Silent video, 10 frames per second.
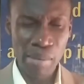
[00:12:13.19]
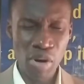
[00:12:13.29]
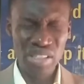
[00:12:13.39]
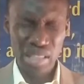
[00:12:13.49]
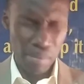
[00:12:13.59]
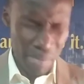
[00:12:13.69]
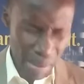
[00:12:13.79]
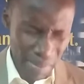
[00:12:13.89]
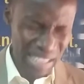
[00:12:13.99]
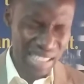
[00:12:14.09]
amongst the
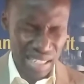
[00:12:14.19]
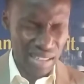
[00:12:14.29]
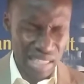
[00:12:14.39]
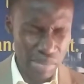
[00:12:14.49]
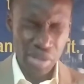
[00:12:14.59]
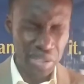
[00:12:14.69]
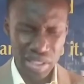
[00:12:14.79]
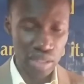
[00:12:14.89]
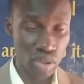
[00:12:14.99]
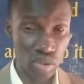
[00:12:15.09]
members in the Redeemed
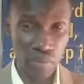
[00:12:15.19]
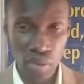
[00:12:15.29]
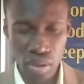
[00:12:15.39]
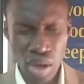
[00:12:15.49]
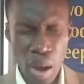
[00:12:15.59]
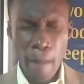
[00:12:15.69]
Christian Church of God.